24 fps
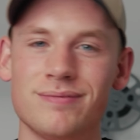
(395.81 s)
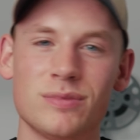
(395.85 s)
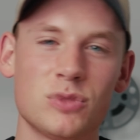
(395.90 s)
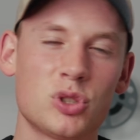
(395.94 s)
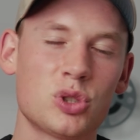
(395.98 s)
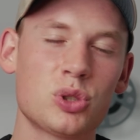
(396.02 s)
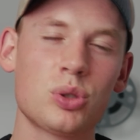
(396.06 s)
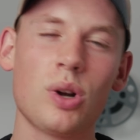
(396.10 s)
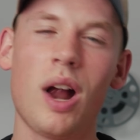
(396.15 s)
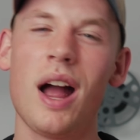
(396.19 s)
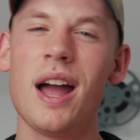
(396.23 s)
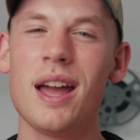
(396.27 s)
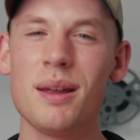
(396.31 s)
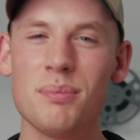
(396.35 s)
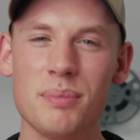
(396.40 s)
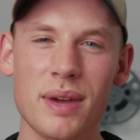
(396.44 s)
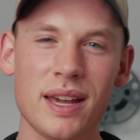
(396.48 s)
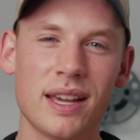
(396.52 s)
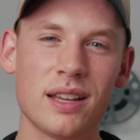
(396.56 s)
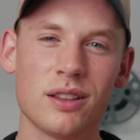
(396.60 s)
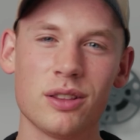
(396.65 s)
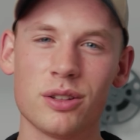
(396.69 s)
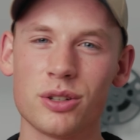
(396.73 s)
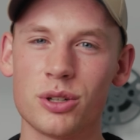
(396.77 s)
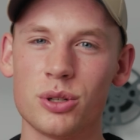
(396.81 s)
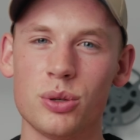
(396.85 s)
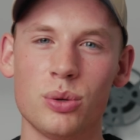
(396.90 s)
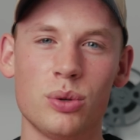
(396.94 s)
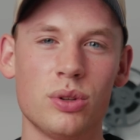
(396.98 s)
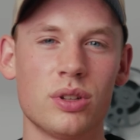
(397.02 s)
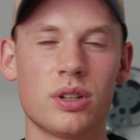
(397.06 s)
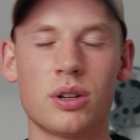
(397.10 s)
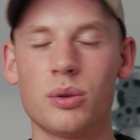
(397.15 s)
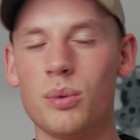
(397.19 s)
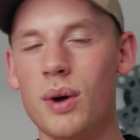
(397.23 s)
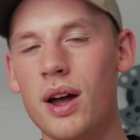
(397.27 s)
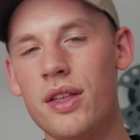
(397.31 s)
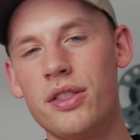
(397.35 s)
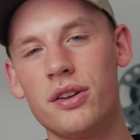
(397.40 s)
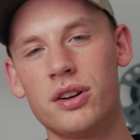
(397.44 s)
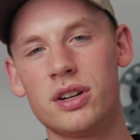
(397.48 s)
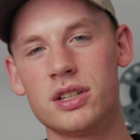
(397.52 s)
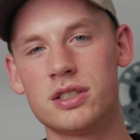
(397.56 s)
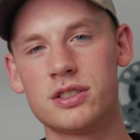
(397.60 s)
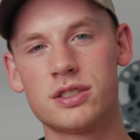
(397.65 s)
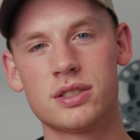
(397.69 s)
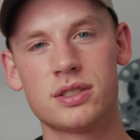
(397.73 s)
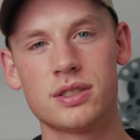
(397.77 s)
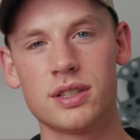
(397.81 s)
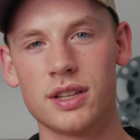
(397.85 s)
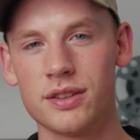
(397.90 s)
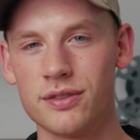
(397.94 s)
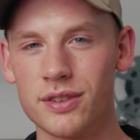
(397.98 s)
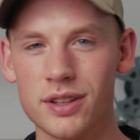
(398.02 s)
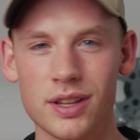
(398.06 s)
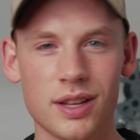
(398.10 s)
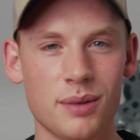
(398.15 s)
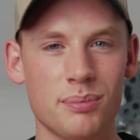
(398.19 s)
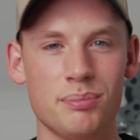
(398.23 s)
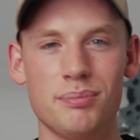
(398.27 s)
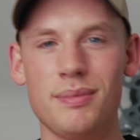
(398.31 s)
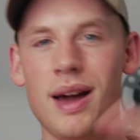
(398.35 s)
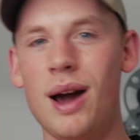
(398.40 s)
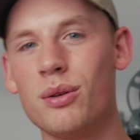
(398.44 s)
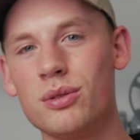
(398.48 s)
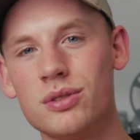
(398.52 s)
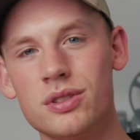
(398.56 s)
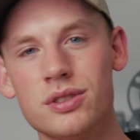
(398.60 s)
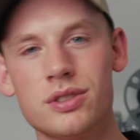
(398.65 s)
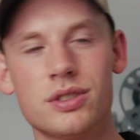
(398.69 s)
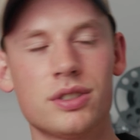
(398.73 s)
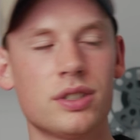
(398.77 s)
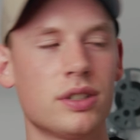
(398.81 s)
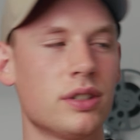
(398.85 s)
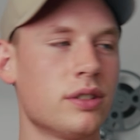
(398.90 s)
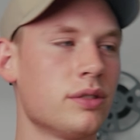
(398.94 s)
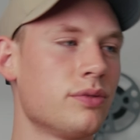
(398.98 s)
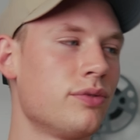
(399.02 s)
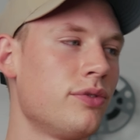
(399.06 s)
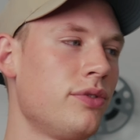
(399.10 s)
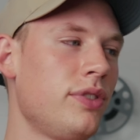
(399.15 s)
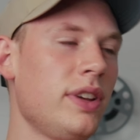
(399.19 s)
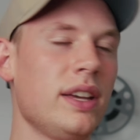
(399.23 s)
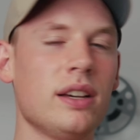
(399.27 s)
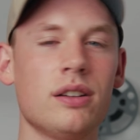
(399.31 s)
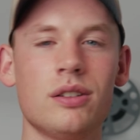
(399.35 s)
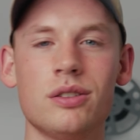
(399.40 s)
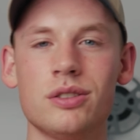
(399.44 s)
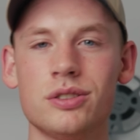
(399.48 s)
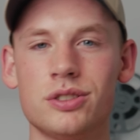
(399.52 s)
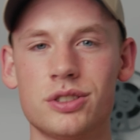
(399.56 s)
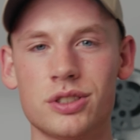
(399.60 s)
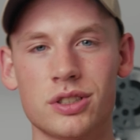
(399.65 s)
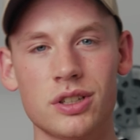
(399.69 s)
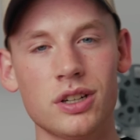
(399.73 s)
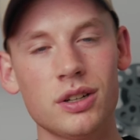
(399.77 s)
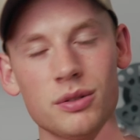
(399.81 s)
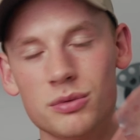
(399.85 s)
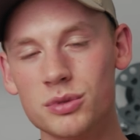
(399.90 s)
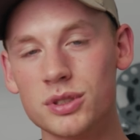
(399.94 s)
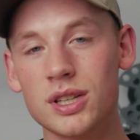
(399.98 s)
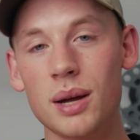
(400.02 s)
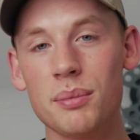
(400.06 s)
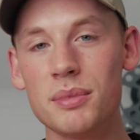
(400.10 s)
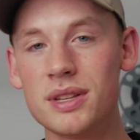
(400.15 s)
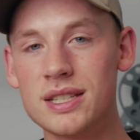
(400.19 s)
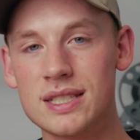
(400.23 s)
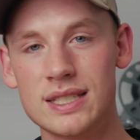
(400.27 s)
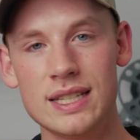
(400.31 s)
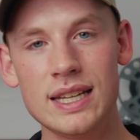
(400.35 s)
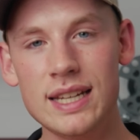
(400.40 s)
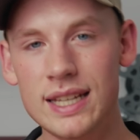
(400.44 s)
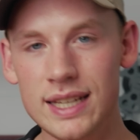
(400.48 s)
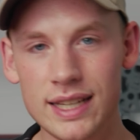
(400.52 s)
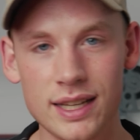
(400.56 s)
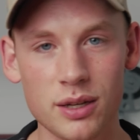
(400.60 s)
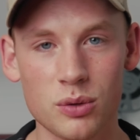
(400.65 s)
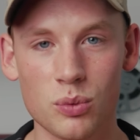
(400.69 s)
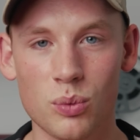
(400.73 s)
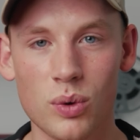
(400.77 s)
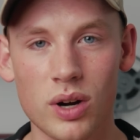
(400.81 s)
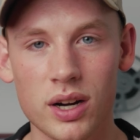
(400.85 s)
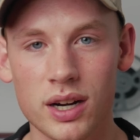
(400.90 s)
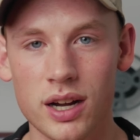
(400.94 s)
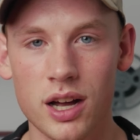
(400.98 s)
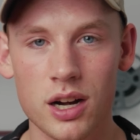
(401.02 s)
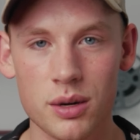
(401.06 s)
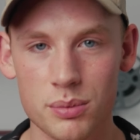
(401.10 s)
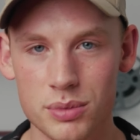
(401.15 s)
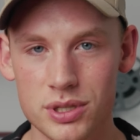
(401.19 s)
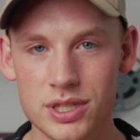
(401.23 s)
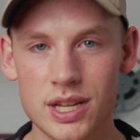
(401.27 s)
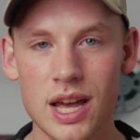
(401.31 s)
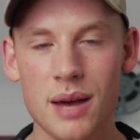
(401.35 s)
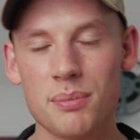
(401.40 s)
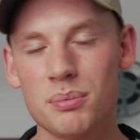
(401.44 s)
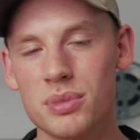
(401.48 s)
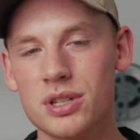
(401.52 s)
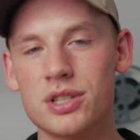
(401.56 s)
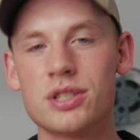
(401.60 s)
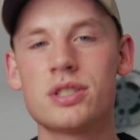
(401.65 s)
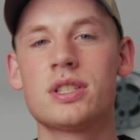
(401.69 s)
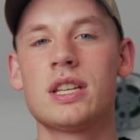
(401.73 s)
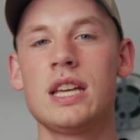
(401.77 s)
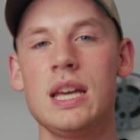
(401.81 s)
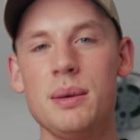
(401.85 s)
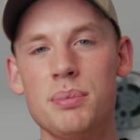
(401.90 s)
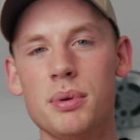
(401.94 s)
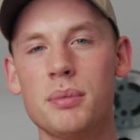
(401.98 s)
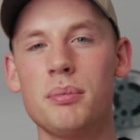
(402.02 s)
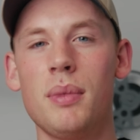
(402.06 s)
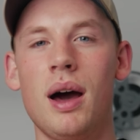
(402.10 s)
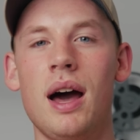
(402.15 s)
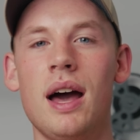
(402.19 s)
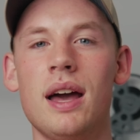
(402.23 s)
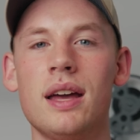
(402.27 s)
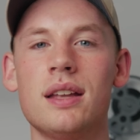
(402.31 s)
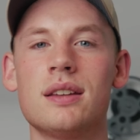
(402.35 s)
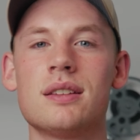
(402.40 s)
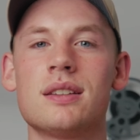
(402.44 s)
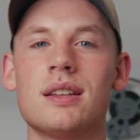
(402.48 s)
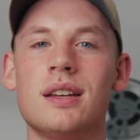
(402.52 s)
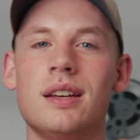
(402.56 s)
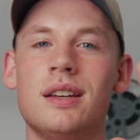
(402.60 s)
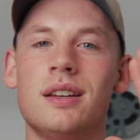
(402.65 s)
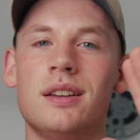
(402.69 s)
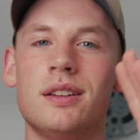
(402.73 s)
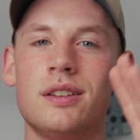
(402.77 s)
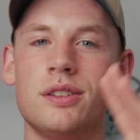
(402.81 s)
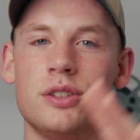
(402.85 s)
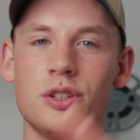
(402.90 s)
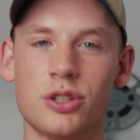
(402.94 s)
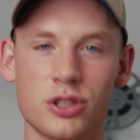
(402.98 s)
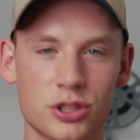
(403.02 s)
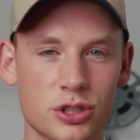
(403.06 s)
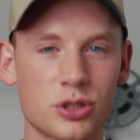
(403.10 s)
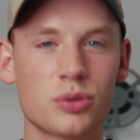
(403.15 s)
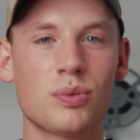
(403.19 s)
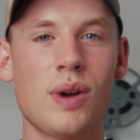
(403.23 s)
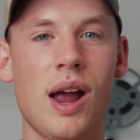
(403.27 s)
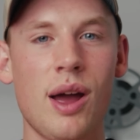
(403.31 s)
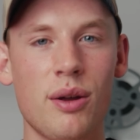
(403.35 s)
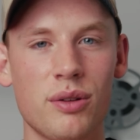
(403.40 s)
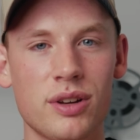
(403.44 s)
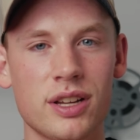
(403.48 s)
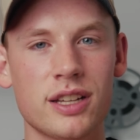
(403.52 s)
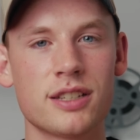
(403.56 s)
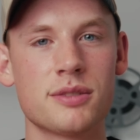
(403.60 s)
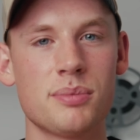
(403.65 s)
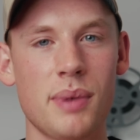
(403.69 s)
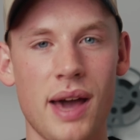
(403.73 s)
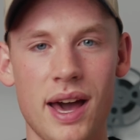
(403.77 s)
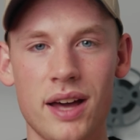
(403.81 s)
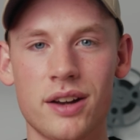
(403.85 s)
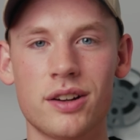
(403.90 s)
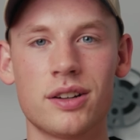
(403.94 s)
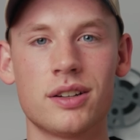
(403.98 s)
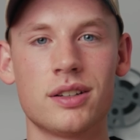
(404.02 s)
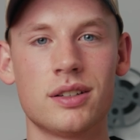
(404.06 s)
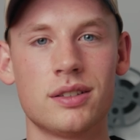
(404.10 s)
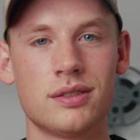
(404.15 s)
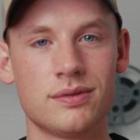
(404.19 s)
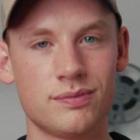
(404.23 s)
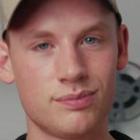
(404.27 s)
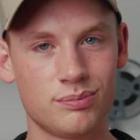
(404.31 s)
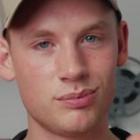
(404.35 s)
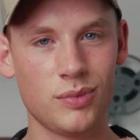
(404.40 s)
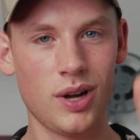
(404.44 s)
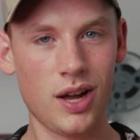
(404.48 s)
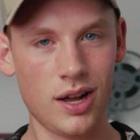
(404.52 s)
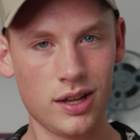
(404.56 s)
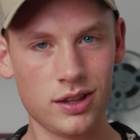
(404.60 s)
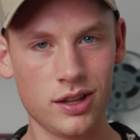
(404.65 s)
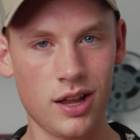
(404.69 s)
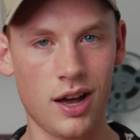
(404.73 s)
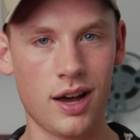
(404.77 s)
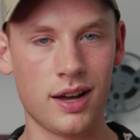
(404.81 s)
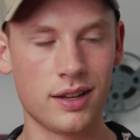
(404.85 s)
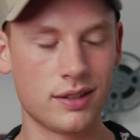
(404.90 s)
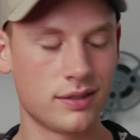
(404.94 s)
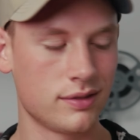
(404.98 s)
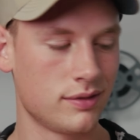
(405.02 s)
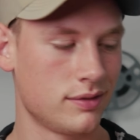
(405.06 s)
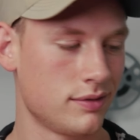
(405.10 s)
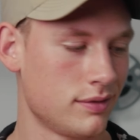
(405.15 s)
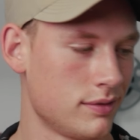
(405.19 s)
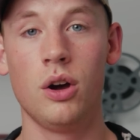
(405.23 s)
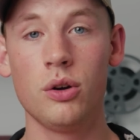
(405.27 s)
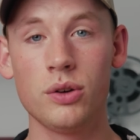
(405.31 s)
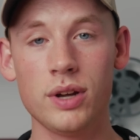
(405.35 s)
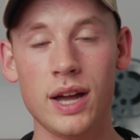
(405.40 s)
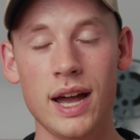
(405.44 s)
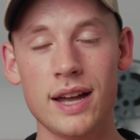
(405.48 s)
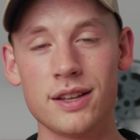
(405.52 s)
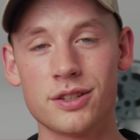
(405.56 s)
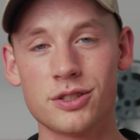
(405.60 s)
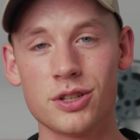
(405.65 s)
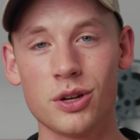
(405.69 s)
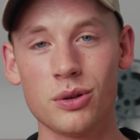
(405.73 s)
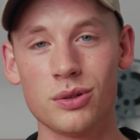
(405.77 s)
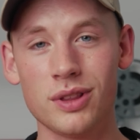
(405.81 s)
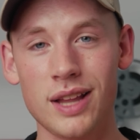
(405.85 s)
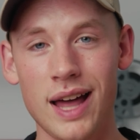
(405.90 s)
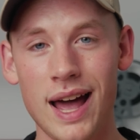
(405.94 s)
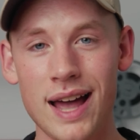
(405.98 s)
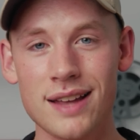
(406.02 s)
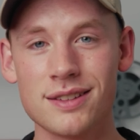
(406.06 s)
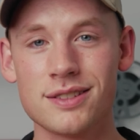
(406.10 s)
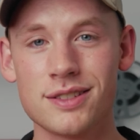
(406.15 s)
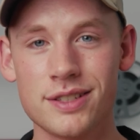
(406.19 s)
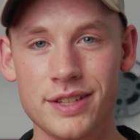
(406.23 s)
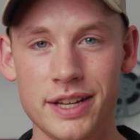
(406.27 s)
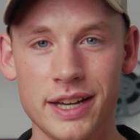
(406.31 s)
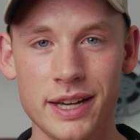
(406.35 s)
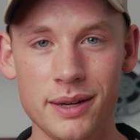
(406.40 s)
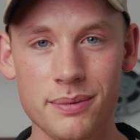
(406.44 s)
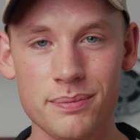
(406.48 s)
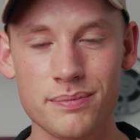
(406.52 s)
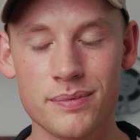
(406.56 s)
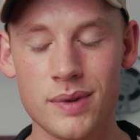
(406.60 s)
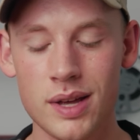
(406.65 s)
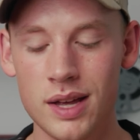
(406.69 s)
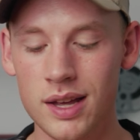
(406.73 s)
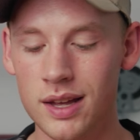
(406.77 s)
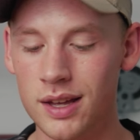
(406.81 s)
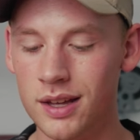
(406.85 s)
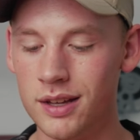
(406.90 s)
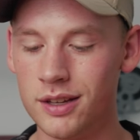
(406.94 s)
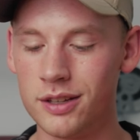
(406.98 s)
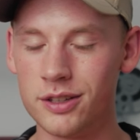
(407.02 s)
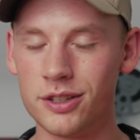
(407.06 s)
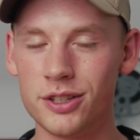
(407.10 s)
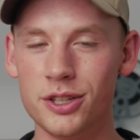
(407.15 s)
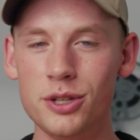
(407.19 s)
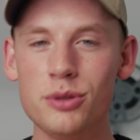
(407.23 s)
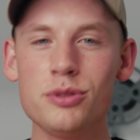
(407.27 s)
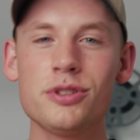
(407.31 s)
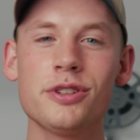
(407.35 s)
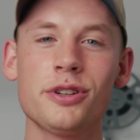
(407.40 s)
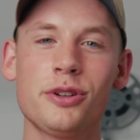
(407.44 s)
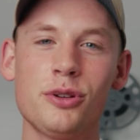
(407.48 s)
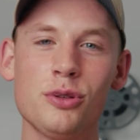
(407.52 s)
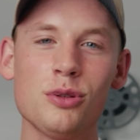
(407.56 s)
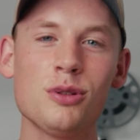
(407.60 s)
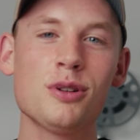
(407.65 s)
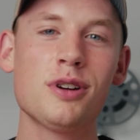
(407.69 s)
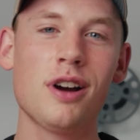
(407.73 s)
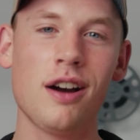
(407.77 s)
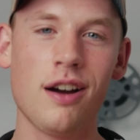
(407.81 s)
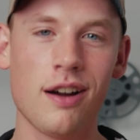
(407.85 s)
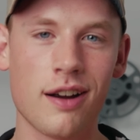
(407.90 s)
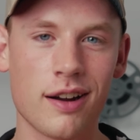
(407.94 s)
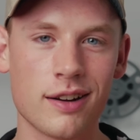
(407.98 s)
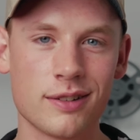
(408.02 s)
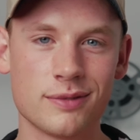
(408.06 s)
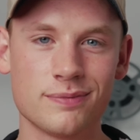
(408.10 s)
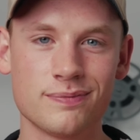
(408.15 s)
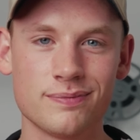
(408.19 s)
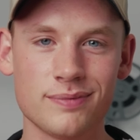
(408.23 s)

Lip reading: Try and make it look cooler, whether it's mountains or fields city can work 100%, but just keep in mind your surroundings matter a lot. Okay, so last tip, use a cool car.